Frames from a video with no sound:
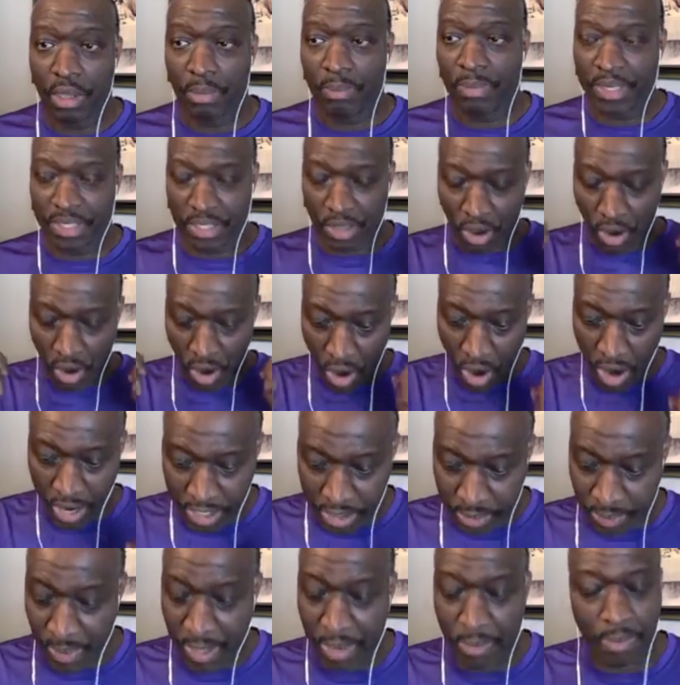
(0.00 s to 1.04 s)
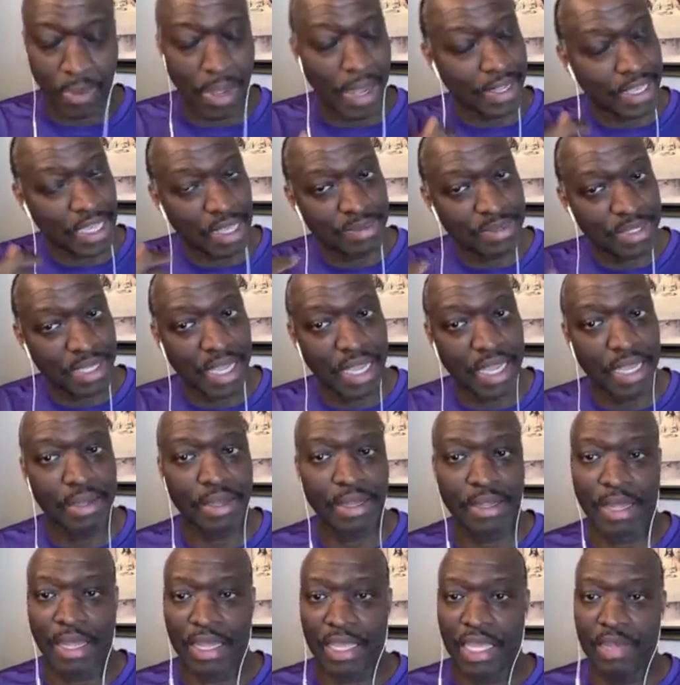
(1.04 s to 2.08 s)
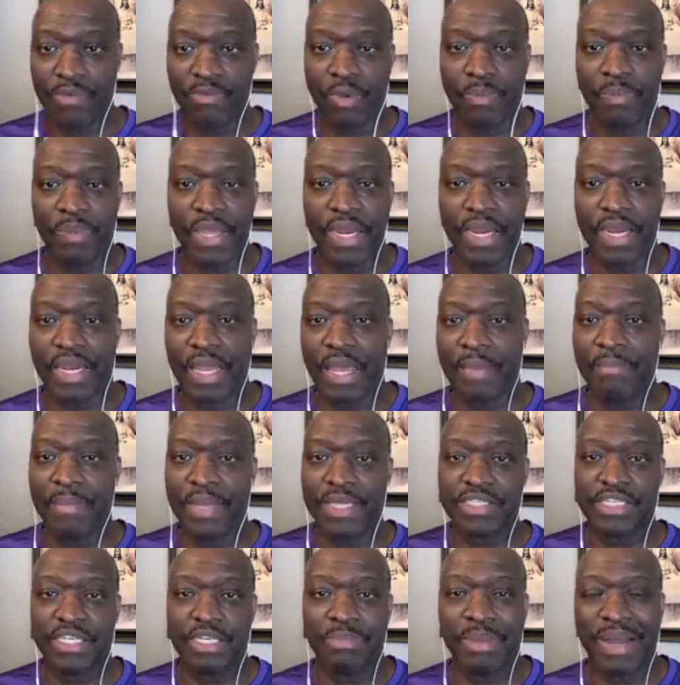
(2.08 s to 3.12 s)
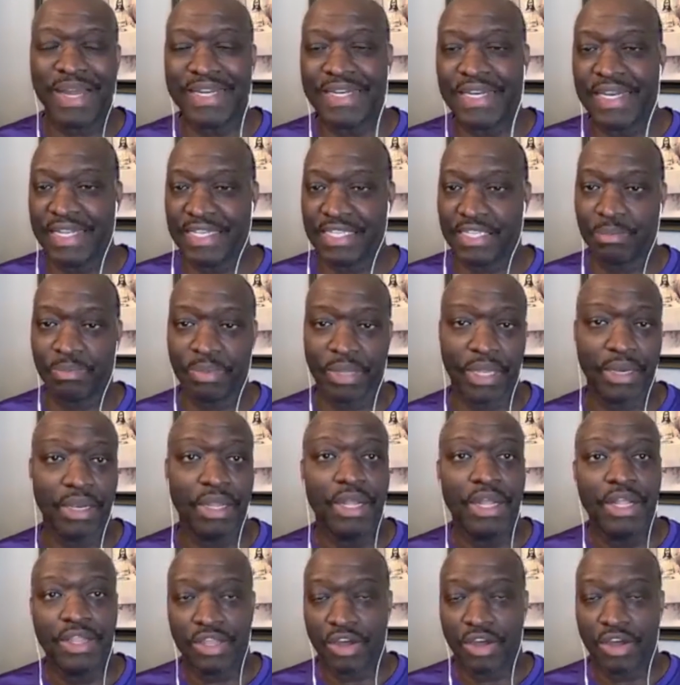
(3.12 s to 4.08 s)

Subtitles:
But the hardest thing, I keep repeating that message about discipline.